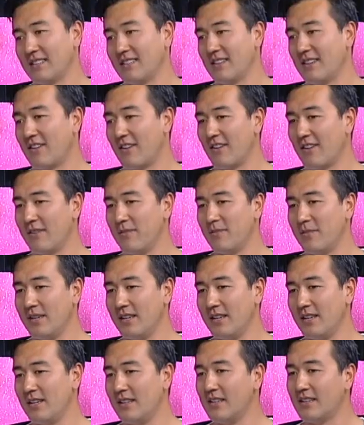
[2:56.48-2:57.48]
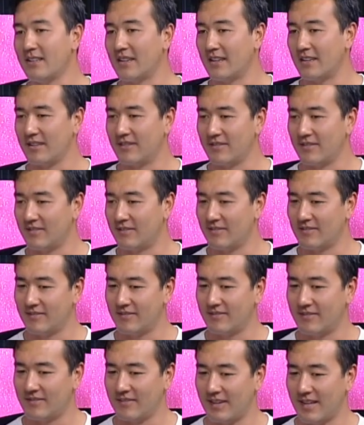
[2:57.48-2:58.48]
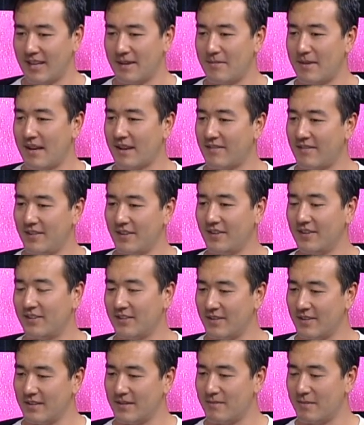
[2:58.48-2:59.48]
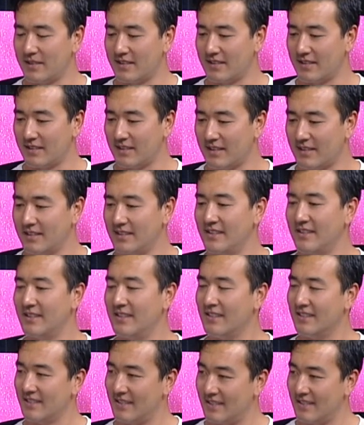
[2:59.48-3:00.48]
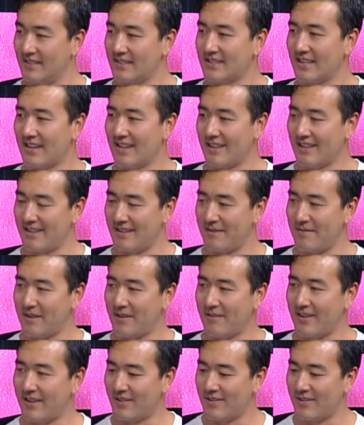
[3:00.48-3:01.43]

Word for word: said, R&B kind of laid back feel to it. But, that's kind of the theme that ran